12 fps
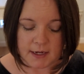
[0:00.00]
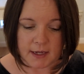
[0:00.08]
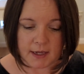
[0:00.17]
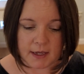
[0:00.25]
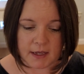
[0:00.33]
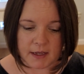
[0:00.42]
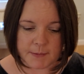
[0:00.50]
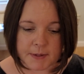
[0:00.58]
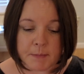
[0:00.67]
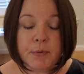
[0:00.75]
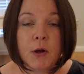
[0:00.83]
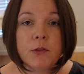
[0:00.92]

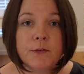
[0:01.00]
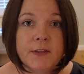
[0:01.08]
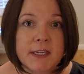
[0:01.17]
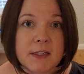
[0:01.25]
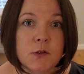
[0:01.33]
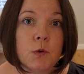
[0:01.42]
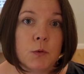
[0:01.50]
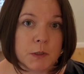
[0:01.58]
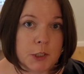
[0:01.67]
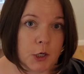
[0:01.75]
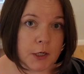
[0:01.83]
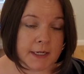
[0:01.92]
Both of these were
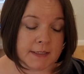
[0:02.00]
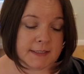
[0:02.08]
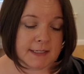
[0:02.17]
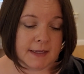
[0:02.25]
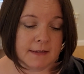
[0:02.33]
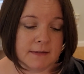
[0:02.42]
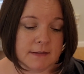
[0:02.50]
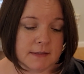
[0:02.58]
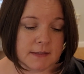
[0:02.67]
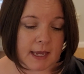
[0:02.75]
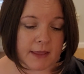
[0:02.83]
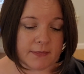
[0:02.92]
returning
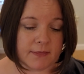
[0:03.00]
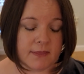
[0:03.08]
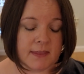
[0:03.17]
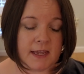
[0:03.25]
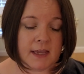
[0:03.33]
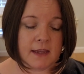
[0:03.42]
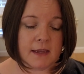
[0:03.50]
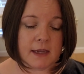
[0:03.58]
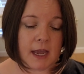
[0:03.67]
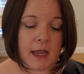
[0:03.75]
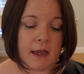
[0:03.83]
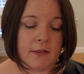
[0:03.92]
scents. I think
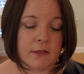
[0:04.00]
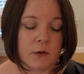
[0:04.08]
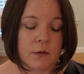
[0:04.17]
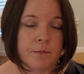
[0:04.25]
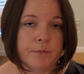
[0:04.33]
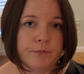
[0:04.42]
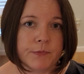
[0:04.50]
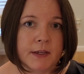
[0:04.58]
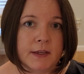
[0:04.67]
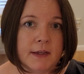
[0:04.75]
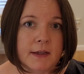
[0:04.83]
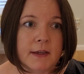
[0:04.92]
the
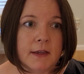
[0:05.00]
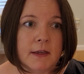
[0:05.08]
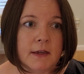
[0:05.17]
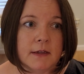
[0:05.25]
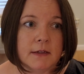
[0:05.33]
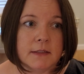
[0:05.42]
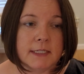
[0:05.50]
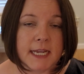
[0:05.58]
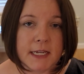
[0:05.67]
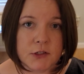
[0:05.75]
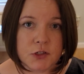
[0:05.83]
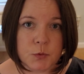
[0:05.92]

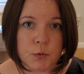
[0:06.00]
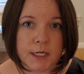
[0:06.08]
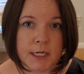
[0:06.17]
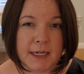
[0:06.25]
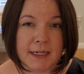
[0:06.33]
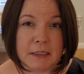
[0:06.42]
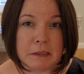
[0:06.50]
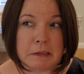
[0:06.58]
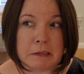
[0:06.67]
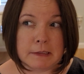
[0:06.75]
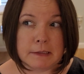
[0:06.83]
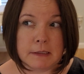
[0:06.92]

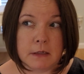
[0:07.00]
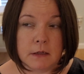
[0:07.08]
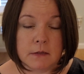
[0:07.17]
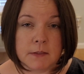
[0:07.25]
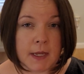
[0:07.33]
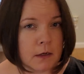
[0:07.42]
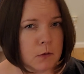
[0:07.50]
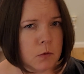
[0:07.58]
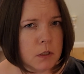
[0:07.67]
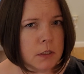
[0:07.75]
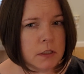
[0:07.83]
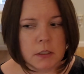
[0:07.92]
tangerine
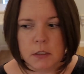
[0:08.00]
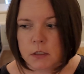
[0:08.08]
sandalwood,